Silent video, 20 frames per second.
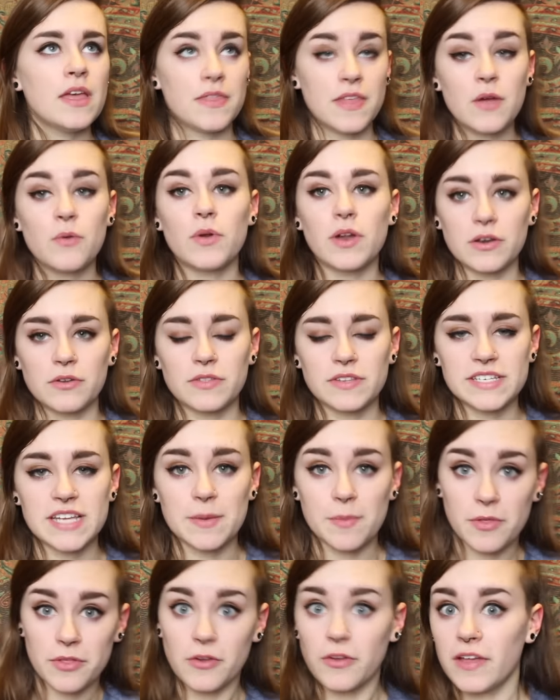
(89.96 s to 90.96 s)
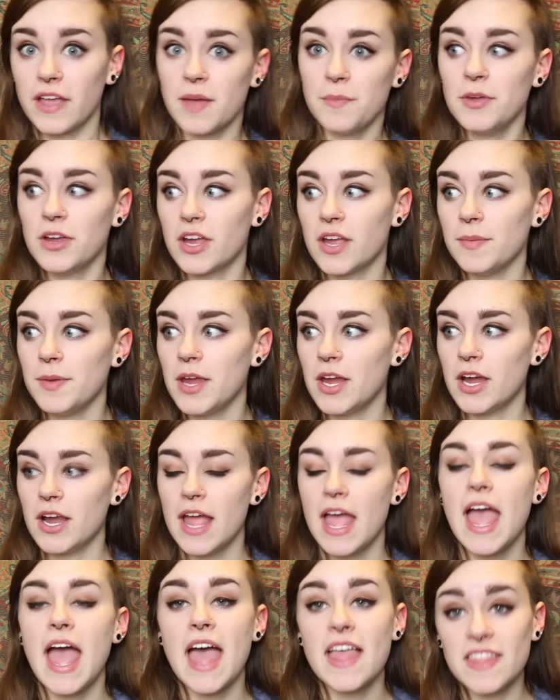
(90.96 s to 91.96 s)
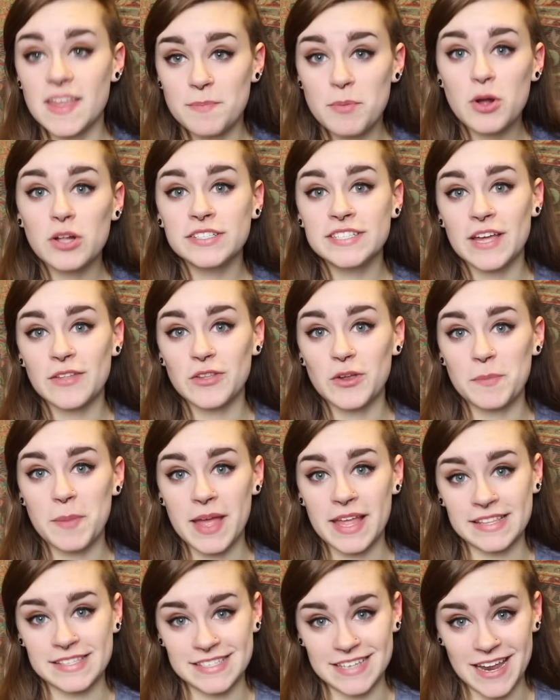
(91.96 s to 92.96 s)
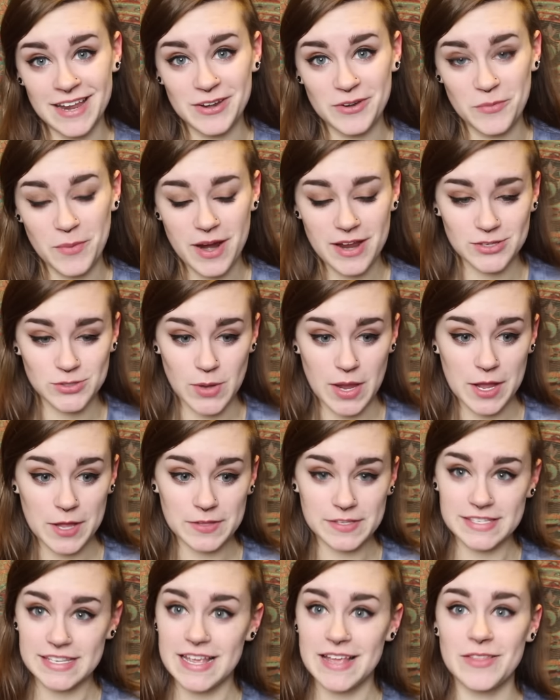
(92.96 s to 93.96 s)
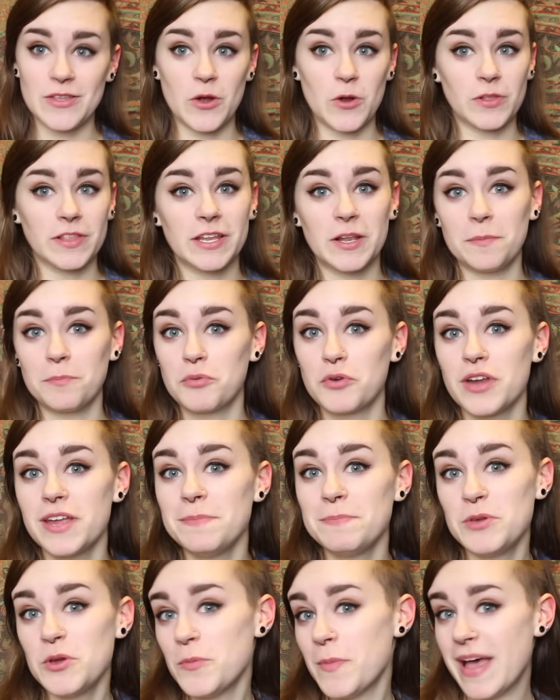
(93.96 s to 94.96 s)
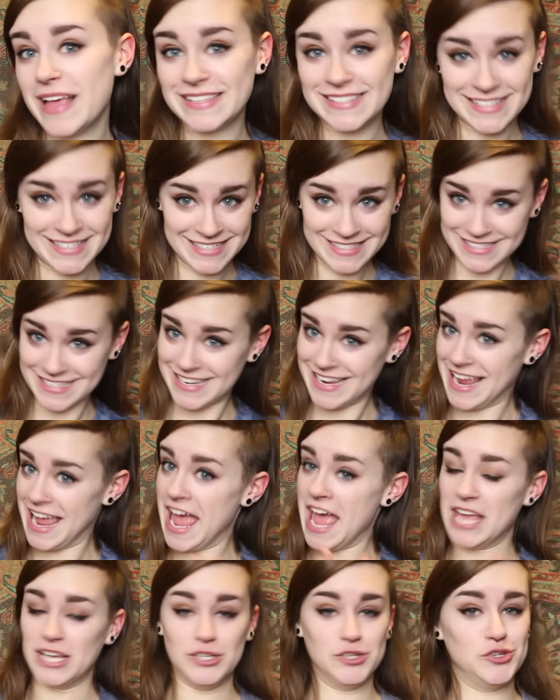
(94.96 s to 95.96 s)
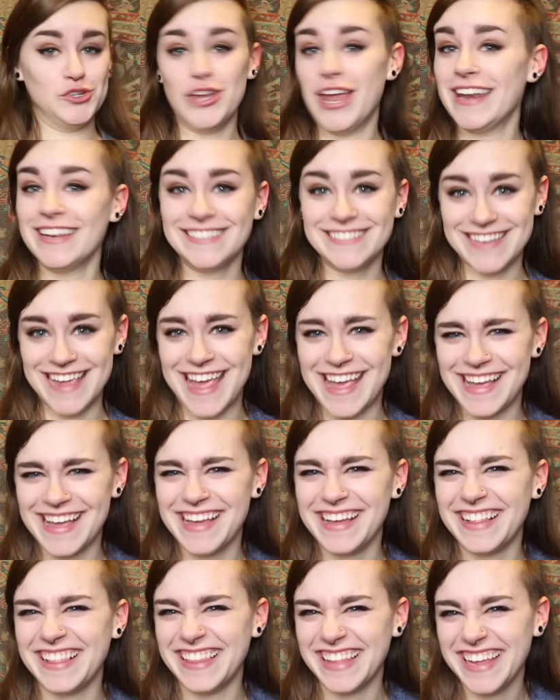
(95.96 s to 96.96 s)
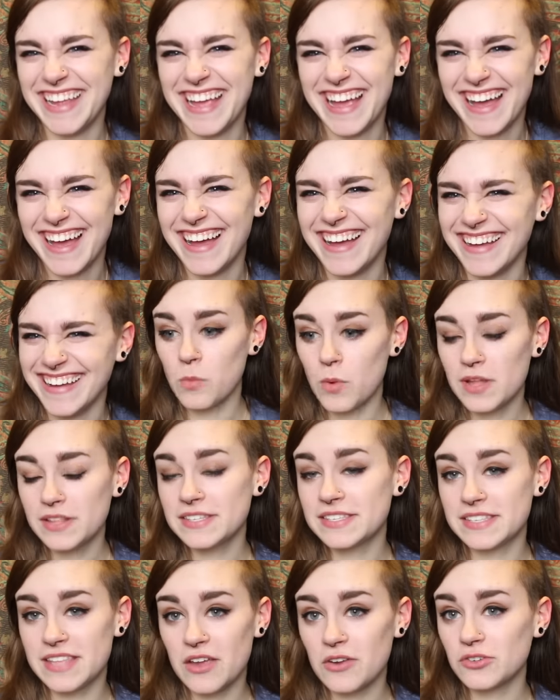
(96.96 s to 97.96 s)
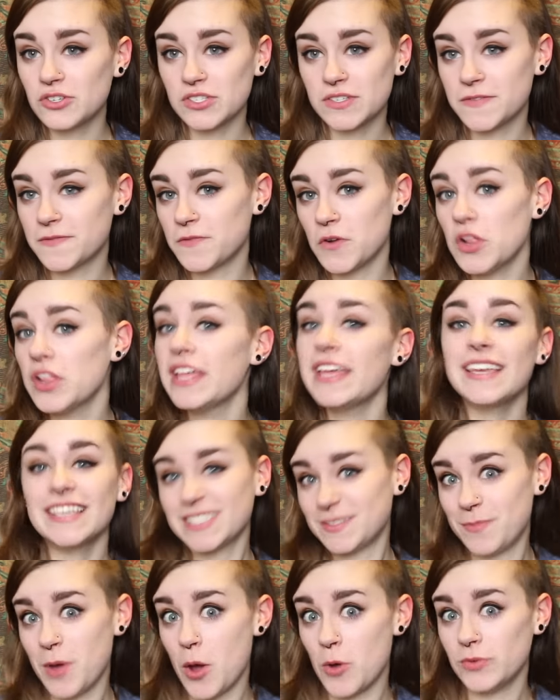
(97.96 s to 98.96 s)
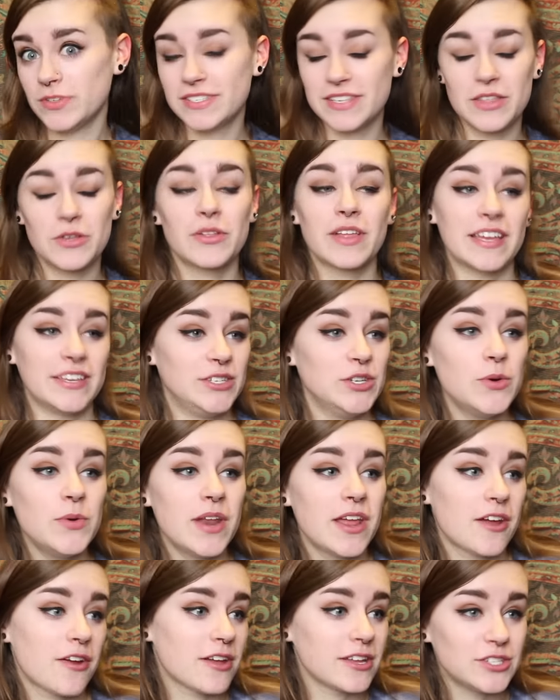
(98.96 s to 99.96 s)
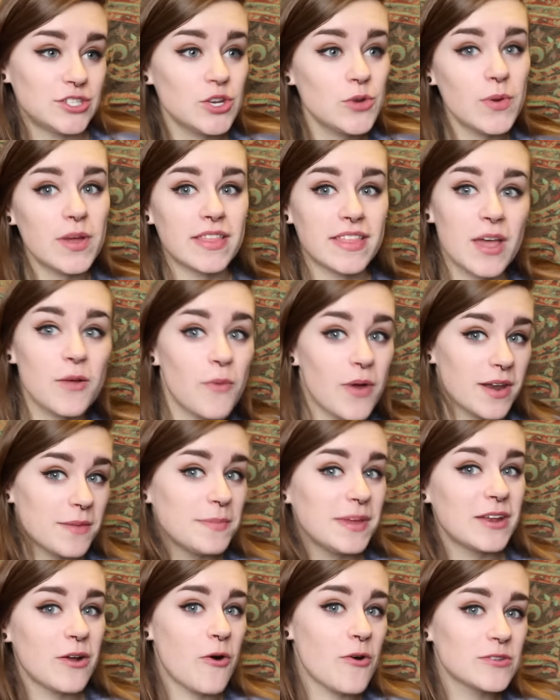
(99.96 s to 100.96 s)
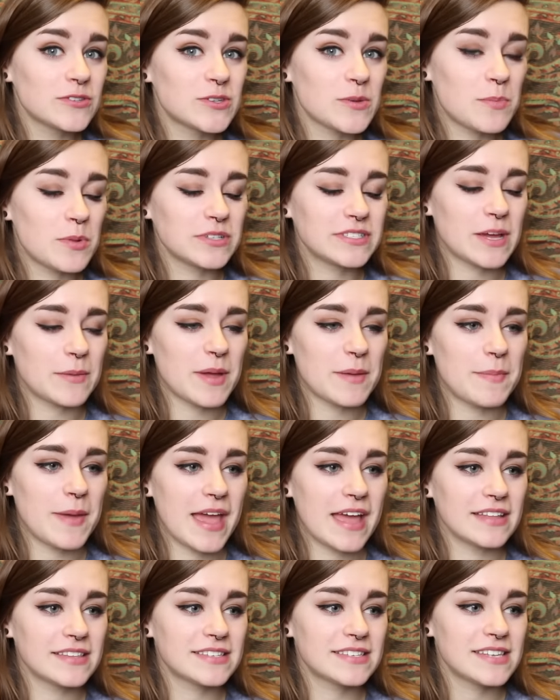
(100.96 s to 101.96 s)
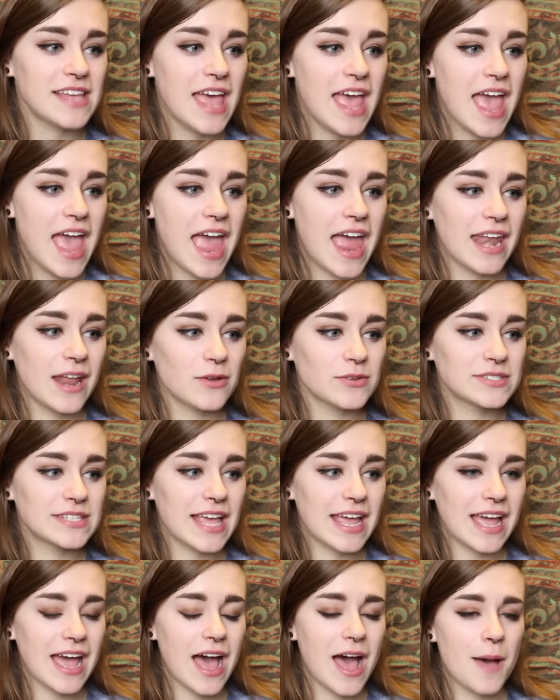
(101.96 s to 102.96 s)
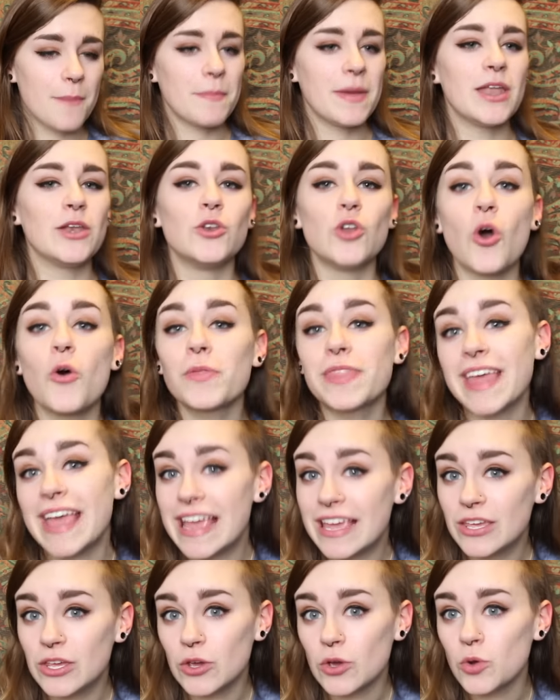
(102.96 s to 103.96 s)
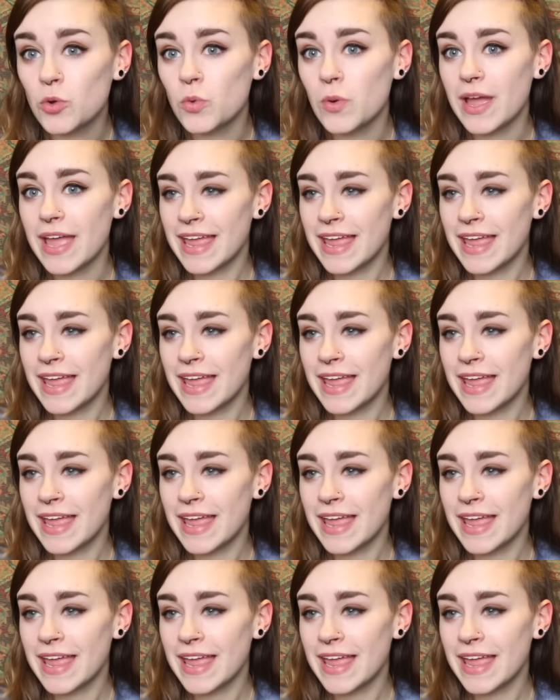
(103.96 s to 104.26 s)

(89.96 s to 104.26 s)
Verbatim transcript: They were under the table. They're like, come here, come here. And they pulled down their pants and underwear so I could see their little prepubescent genitalia. Once they're just fully exposed, they're like, do it, Ericka, do it. They wanted me to also pull down my pants. And I was like, um, no, thank you.